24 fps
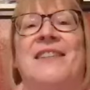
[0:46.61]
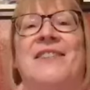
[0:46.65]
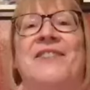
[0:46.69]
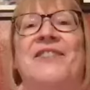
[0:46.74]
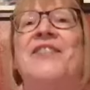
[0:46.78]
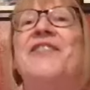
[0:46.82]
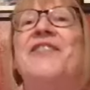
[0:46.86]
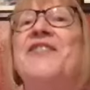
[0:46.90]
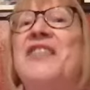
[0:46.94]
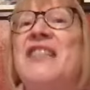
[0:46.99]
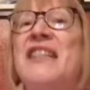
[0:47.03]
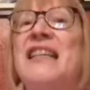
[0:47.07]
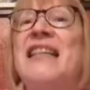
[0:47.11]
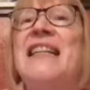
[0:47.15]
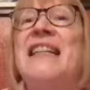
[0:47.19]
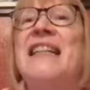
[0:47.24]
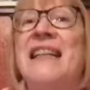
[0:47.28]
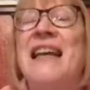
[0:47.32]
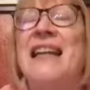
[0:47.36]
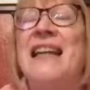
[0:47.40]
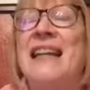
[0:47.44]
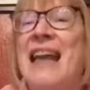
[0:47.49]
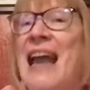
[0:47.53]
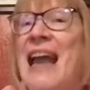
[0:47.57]

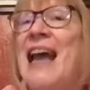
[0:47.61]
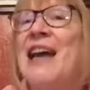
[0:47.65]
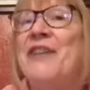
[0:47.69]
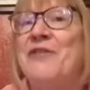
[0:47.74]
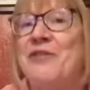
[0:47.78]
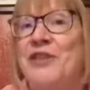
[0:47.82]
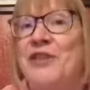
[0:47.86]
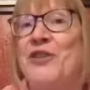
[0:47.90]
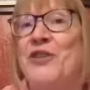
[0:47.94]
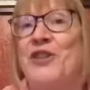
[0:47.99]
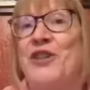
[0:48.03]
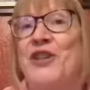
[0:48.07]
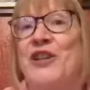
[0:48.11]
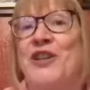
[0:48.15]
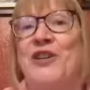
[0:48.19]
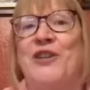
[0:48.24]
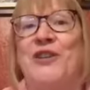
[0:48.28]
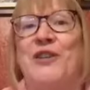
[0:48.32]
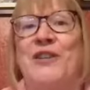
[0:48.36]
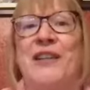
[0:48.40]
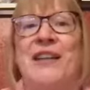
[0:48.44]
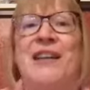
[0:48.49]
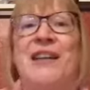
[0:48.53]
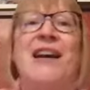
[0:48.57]
15 and a half years
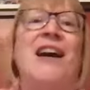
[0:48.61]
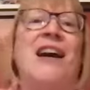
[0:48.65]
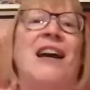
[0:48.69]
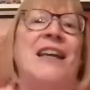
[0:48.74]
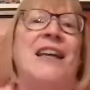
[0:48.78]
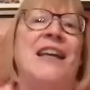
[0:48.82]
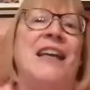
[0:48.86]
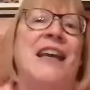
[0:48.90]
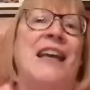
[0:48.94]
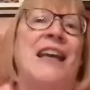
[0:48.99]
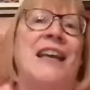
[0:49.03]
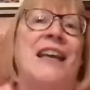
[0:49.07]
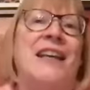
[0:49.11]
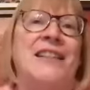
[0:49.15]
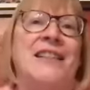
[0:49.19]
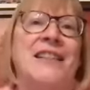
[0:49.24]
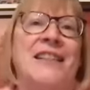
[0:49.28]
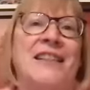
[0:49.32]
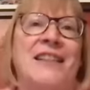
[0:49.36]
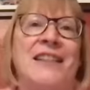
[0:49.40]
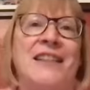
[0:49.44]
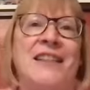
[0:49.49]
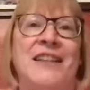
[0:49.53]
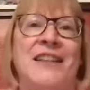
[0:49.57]
younger than I, and
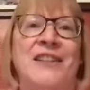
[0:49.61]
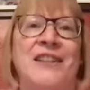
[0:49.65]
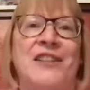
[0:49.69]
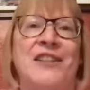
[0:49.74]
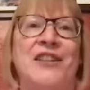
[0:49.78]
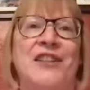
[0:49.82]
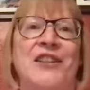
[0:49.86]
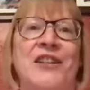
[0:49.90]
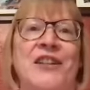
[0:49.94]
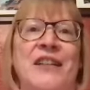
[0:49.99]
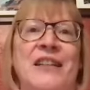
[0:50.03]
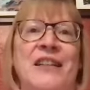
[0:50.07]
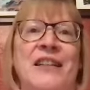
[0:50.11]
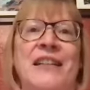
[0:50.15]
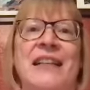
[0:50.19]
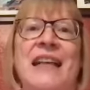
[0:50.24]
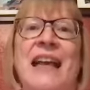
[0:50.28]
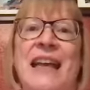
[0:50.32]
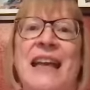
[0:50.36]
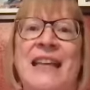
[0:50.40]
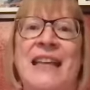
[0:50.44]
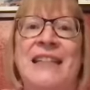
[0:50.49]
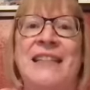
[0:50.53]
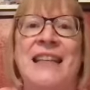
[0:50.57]
the younger
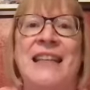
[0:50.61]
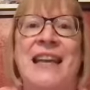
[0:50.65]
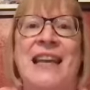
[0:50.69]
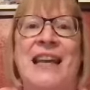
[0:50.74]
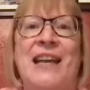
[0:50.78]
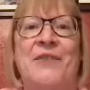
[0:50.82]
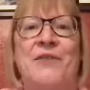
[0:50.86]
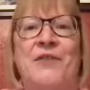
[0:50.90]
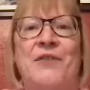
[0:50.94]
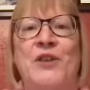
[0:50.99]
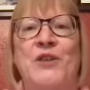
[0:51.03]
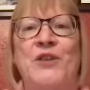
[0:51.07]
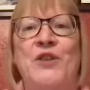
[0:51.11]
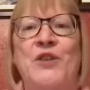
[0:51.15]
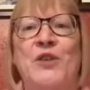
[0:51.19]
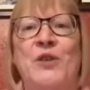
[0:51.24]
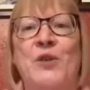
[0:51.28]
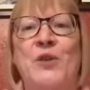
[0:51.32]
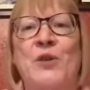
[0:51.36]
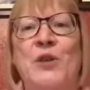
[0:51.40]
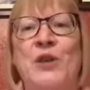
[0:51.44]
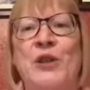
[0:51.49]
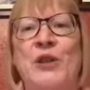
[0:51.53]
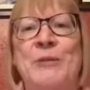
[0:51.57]
8.5 years
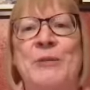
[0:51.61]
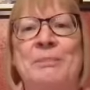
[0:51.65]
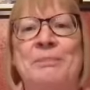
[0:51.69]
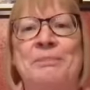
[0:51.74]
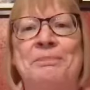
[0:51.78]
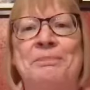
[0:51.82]
older.